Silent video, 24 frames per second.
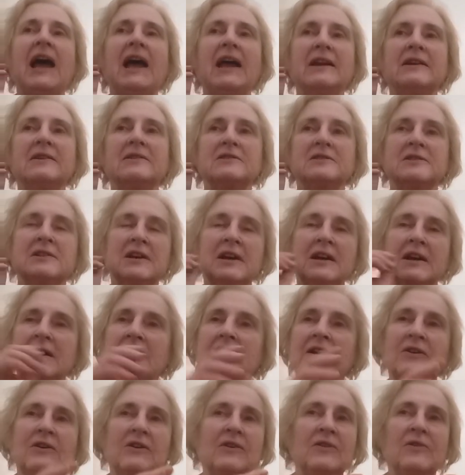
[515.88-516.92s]
and
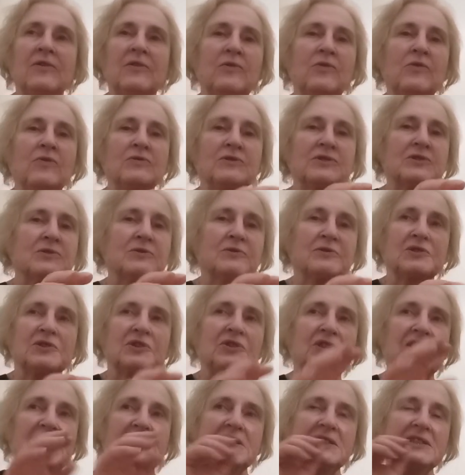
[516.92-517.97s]
all sorts
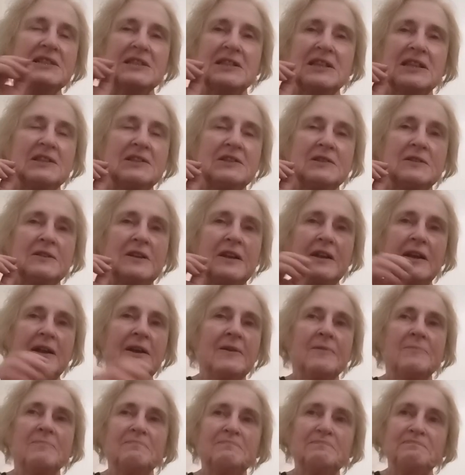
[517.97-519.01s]
of things that
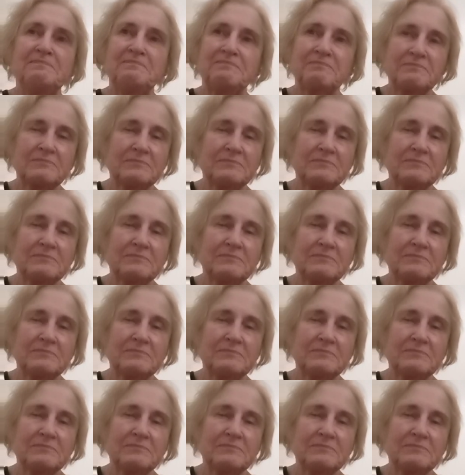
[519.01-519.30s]
are